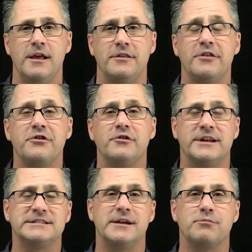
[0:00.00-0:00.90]
The third
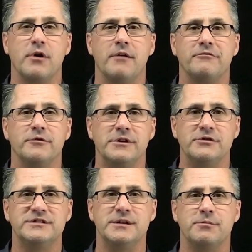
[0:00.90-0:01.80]
essay prompt for the
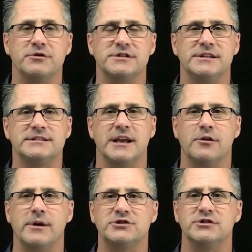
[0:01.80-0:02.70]
UC Personal Insight
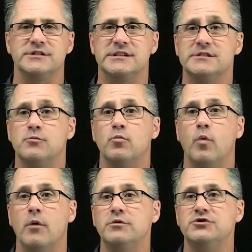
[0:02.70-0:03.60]
questions is,
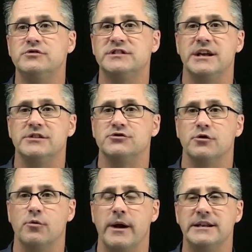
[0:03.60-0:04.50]
what would you say is your
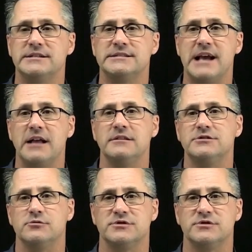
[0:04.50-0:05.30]
greatest talent or